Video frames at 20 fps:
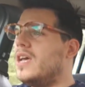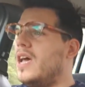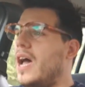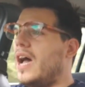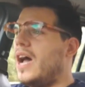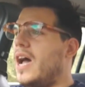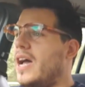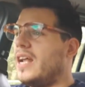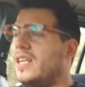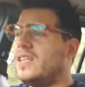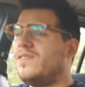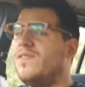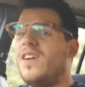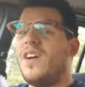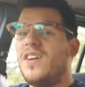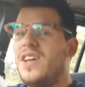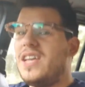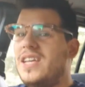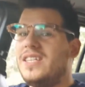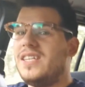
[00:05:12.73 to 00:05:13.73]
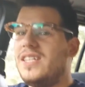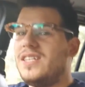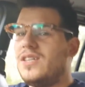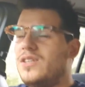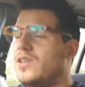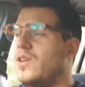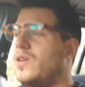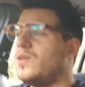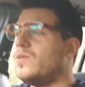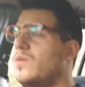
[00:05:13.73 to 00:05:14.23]
And it's very easy to
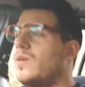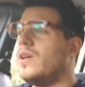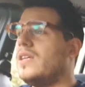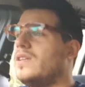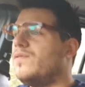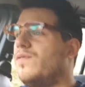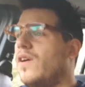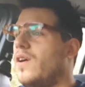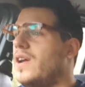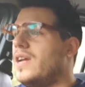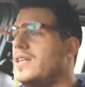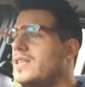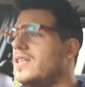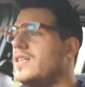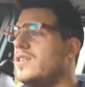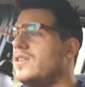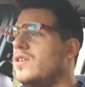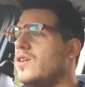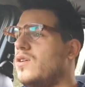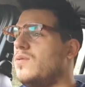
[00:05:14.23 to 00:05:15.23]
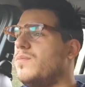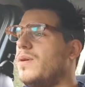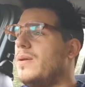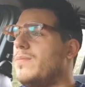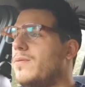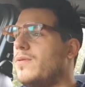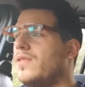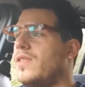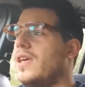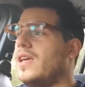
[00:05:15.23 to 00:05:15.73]
do. It's very easy to do.
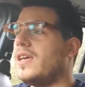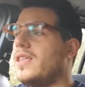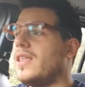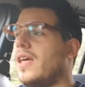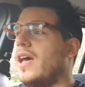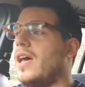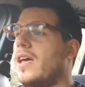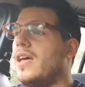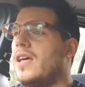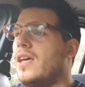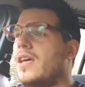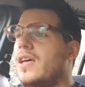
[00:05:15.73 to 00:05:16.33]
People think that,